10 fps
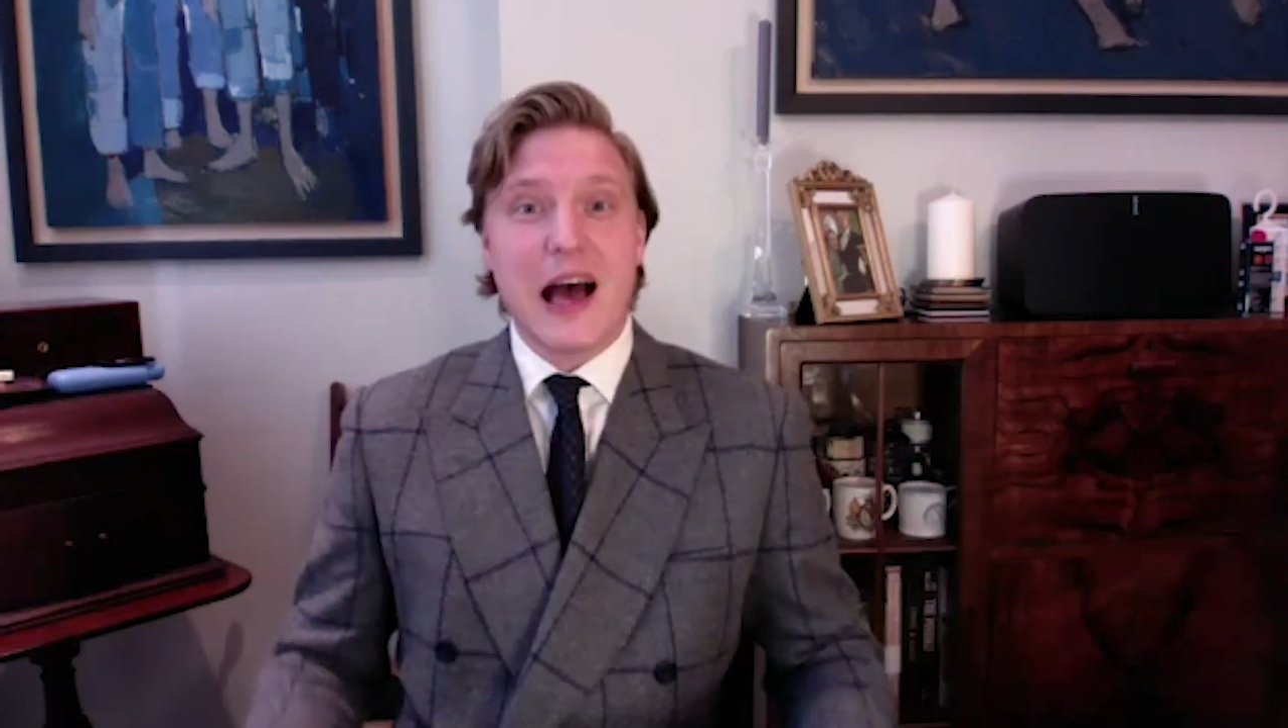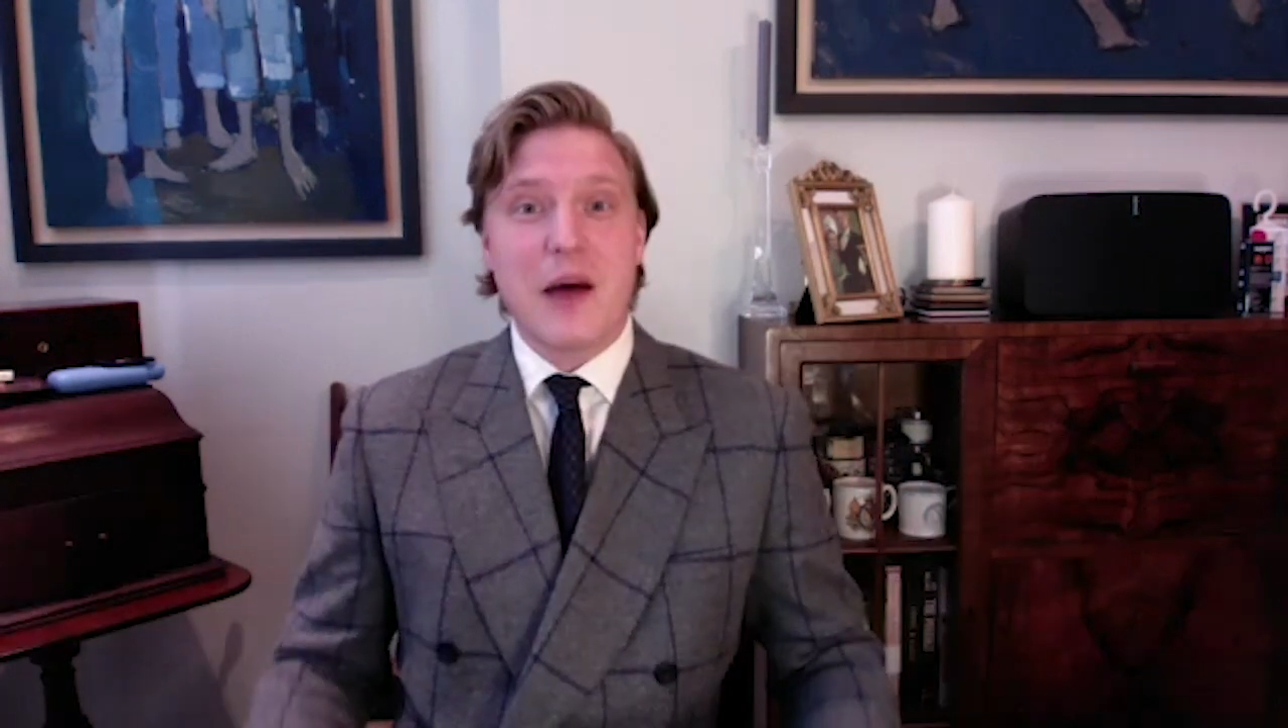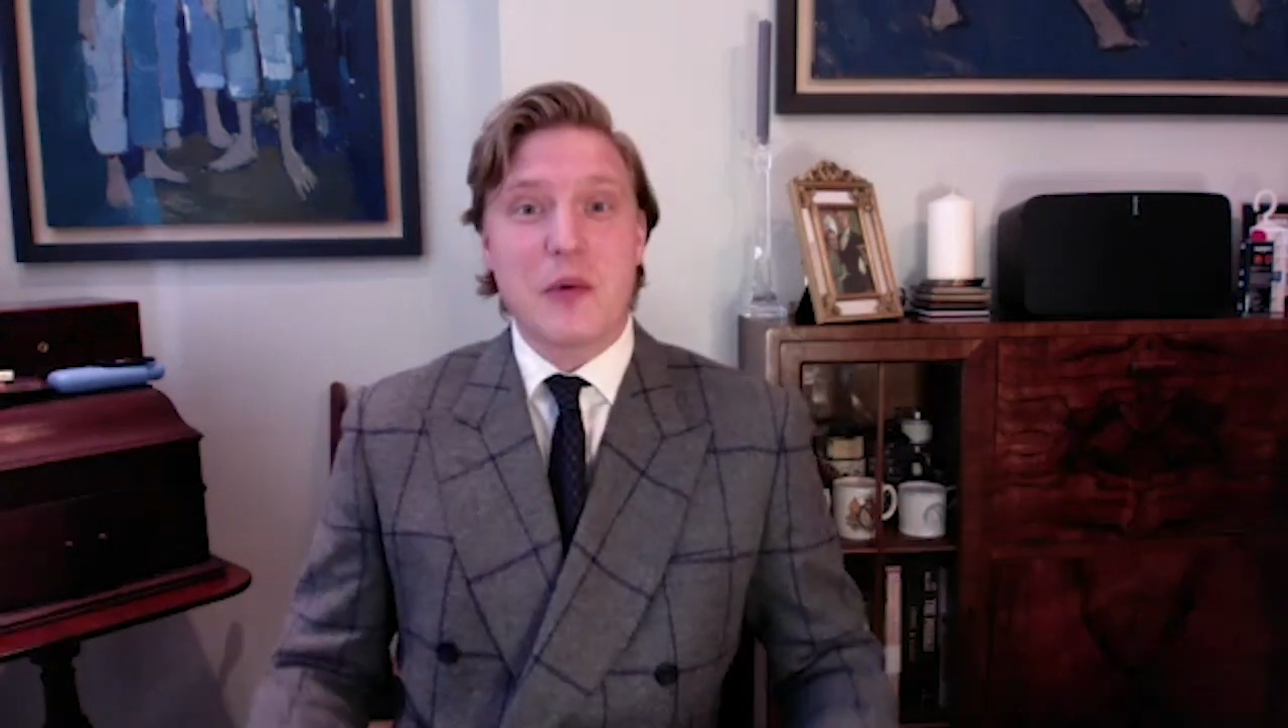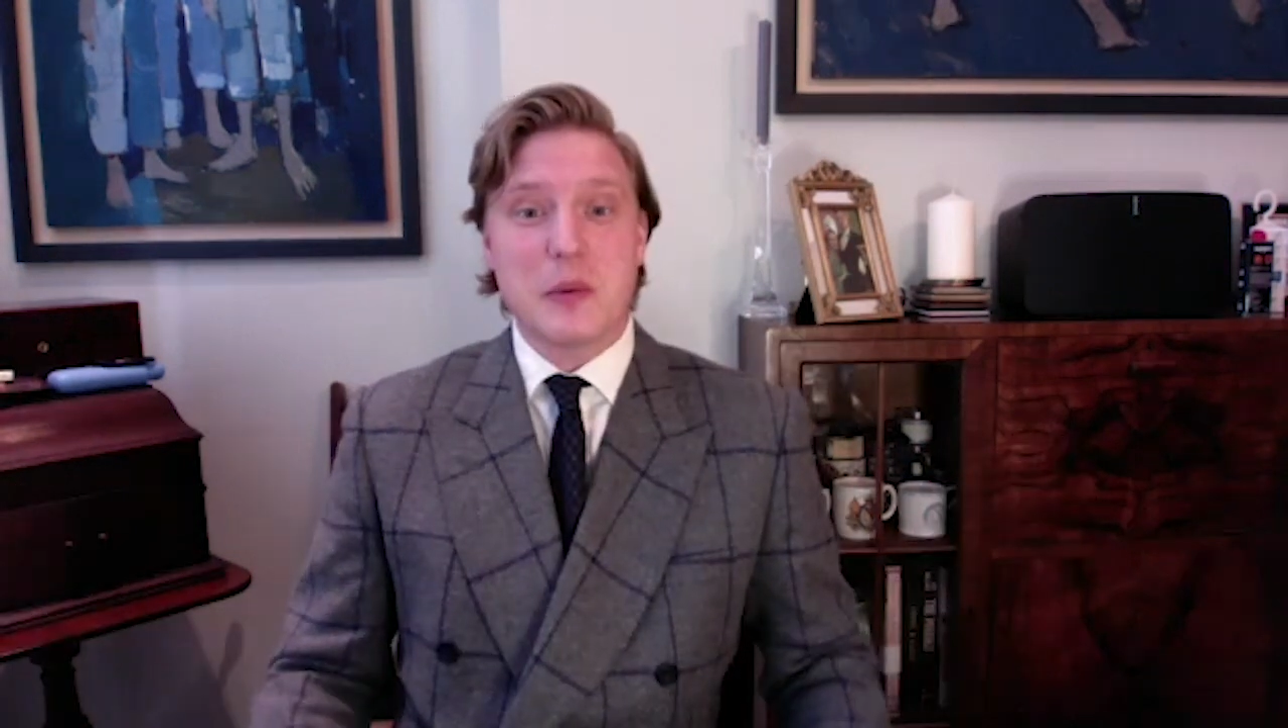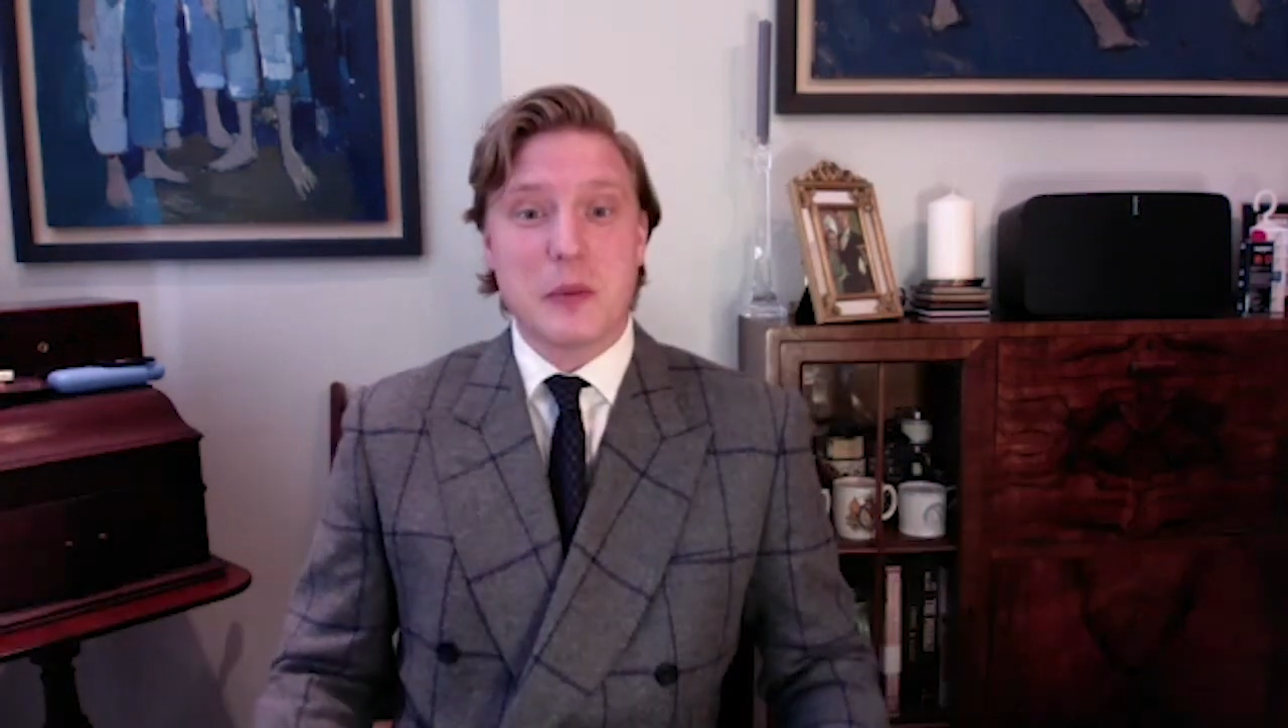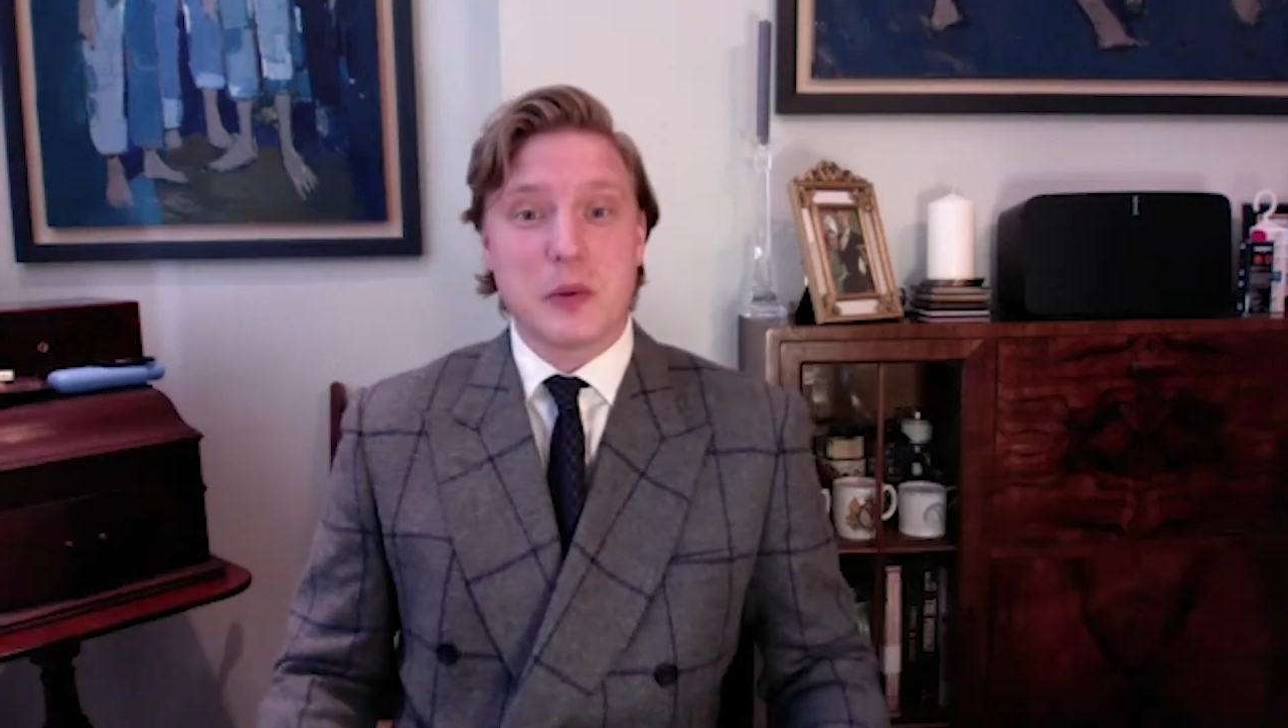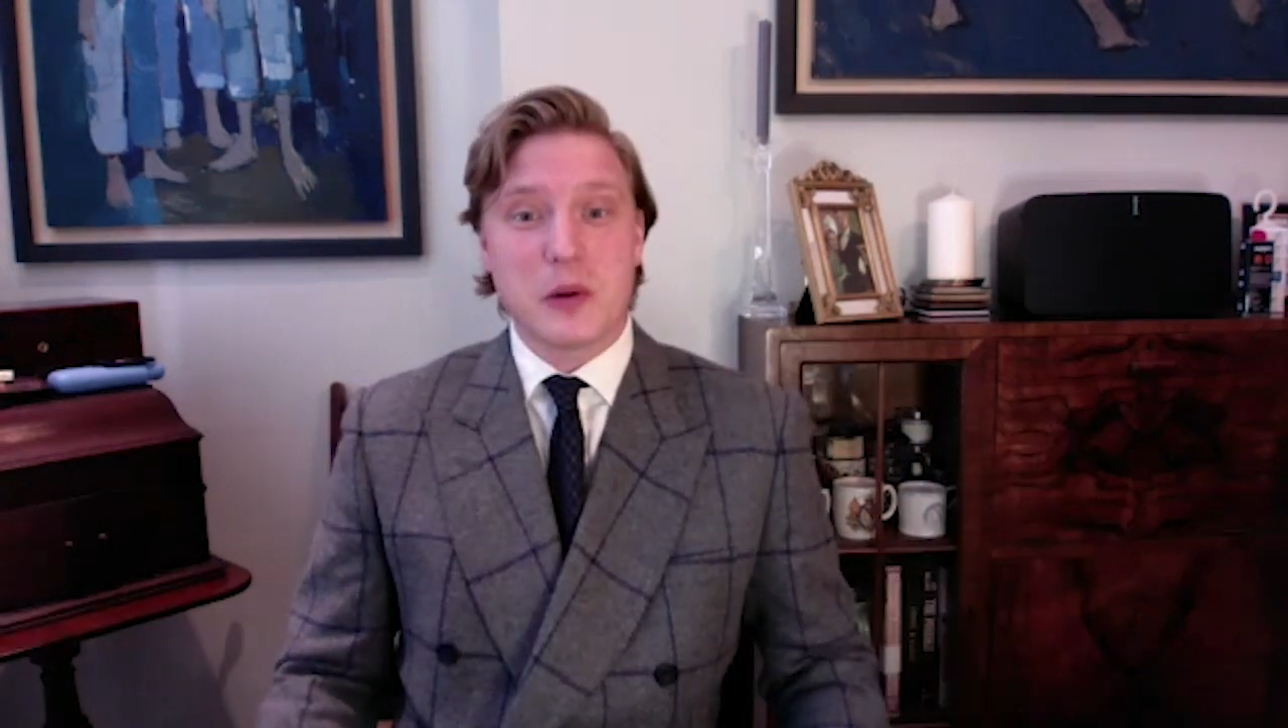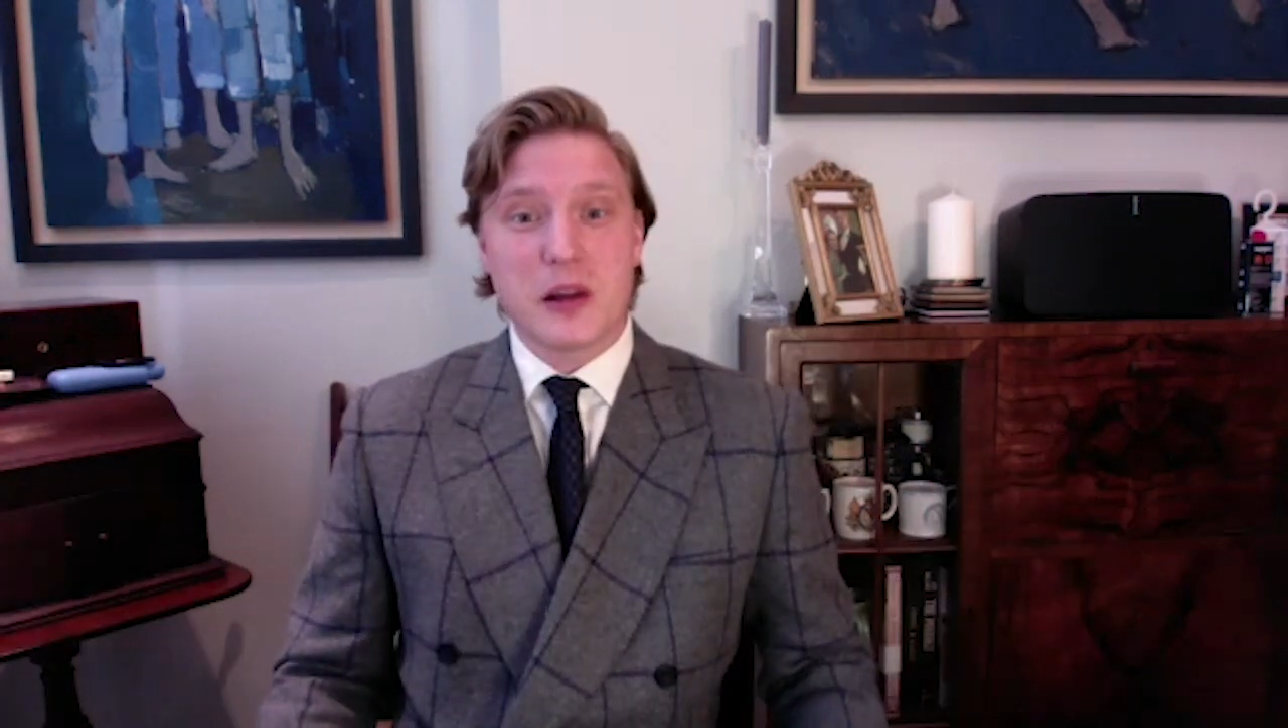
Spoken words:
how many people